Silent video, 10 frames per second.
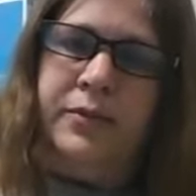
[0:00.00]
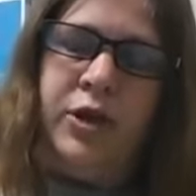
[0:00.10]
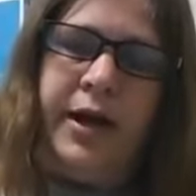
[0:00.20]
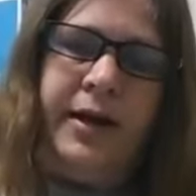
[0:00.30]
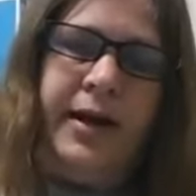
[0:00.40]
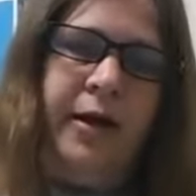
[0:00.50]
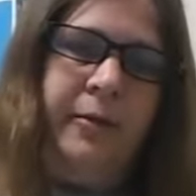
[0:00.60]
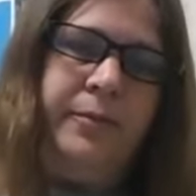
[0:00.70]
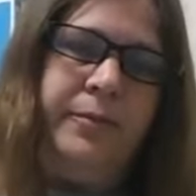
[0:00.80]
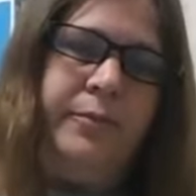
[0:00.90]
try and
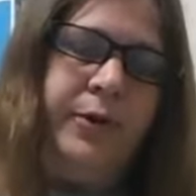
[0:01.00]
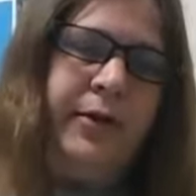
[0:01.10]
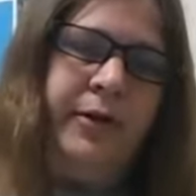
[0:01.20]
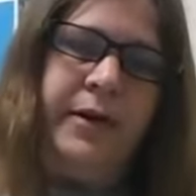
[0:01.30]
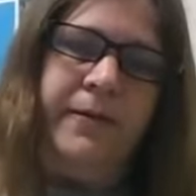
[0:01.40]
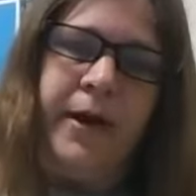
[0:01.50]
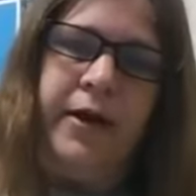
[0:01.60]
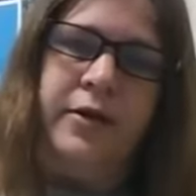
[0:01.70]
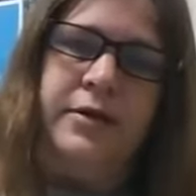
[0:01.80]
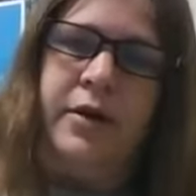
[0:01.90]
help put out any
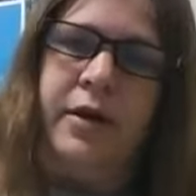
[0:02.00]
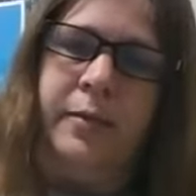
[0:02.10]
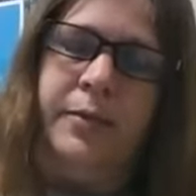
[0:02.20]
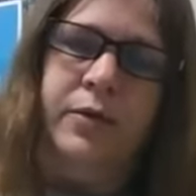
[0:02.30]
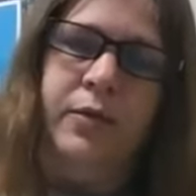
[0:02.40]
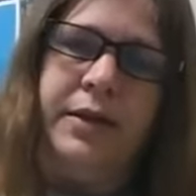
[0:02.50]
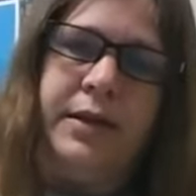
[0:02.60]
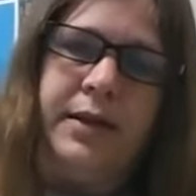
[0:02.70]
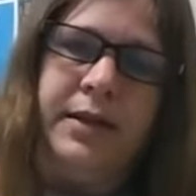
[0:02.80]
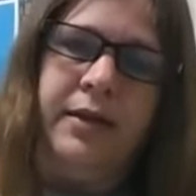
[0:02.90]
fires or help you with
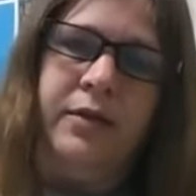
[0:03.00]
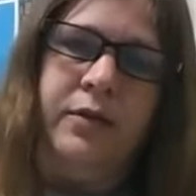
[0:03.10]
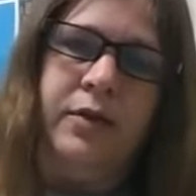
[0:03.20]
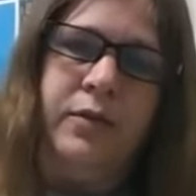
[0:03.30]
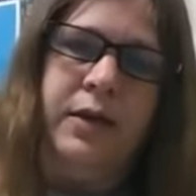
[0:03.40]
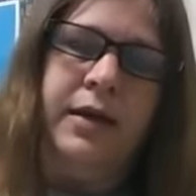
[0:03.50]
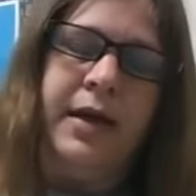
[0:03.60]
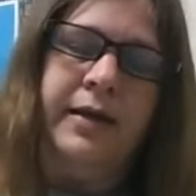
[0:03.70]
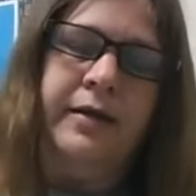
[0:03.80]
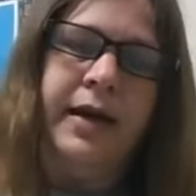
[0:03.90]
anything you need
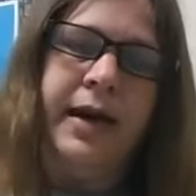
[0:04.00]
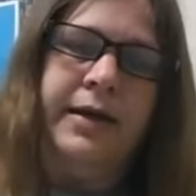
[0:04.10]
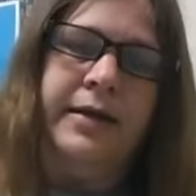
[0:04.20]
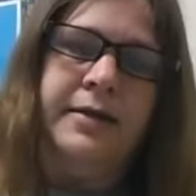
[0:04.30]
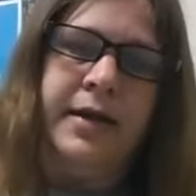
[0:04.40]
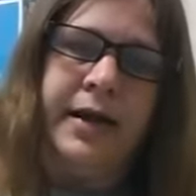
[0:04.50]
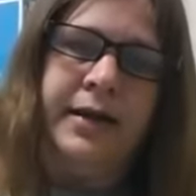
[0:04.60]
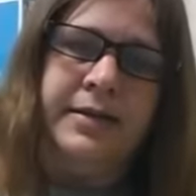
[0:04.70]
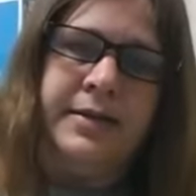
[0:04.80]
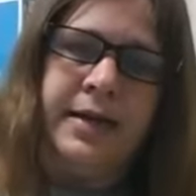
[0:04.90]

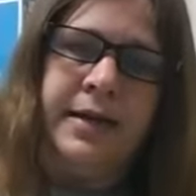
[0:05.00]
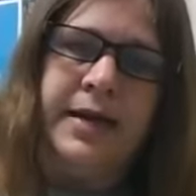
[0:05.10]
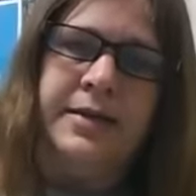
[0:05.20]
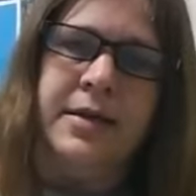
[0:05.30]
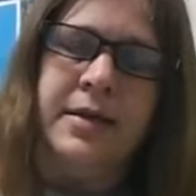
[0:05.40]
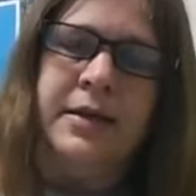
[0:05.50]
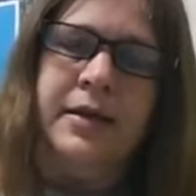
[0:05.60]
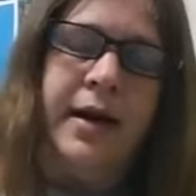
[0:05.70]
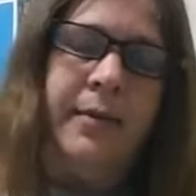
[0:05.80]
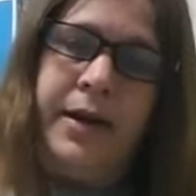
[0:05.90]
on Sundays.
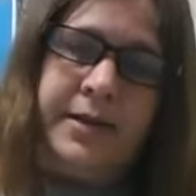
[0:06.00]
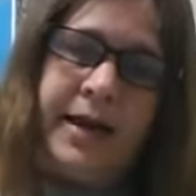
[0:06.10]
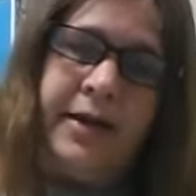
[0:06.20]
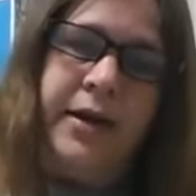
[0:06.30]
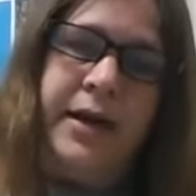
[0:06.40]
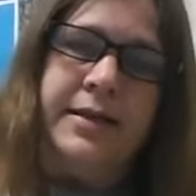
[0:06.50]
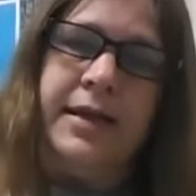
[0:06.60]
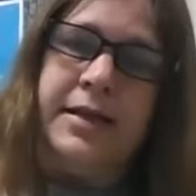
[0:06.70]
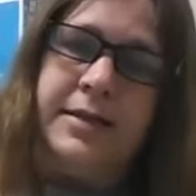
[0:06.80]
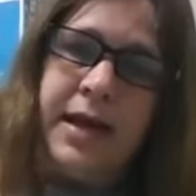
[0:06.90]
I mean on Saturdays,
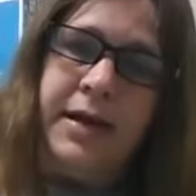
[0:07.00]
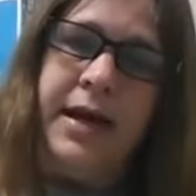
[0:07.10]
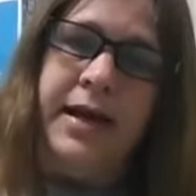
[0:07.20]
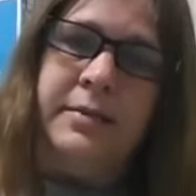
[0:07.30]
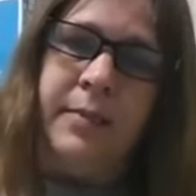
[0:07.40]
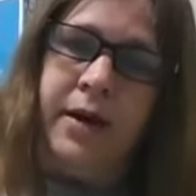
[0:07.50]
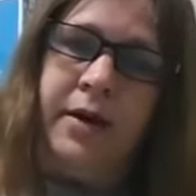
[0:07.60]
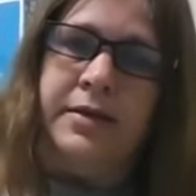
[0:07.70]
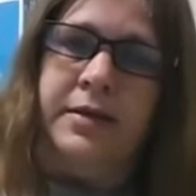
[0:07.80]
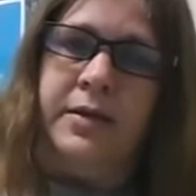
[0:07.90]
and on Sundays,
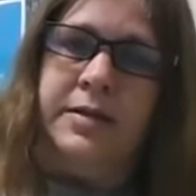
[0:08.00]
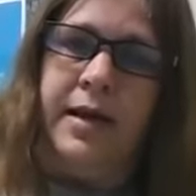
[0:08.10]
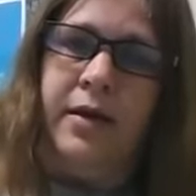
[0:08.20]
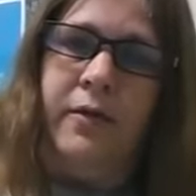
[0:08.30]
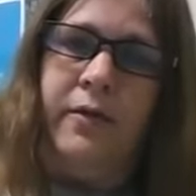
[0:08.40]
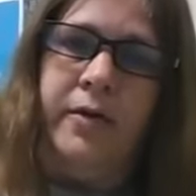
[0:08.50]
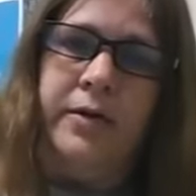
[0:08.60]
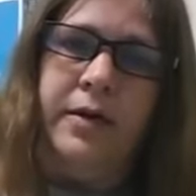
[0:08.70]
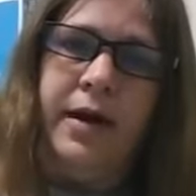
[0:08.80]
Mary is going to take over